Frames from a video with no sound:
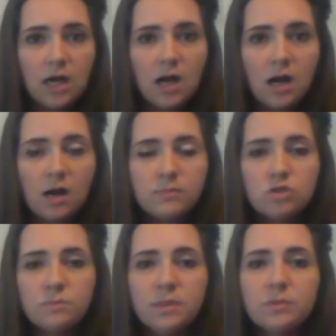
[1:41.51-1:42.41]
It
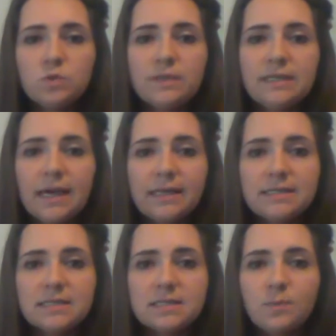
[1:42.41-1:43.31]
should be between
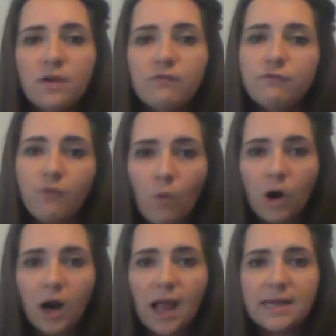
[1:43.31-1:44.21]

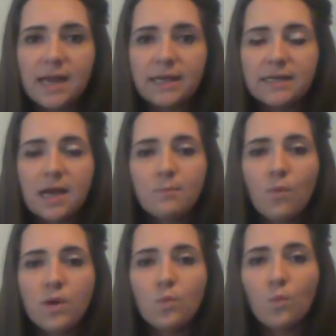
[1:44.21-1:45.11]
96.4 and
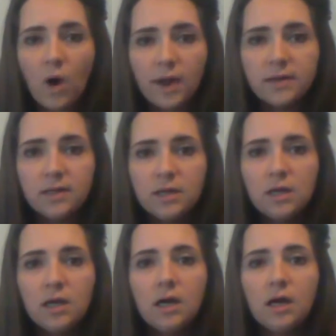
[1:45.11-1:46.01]

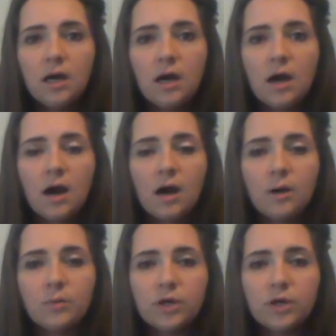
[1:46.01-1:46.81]
99.1.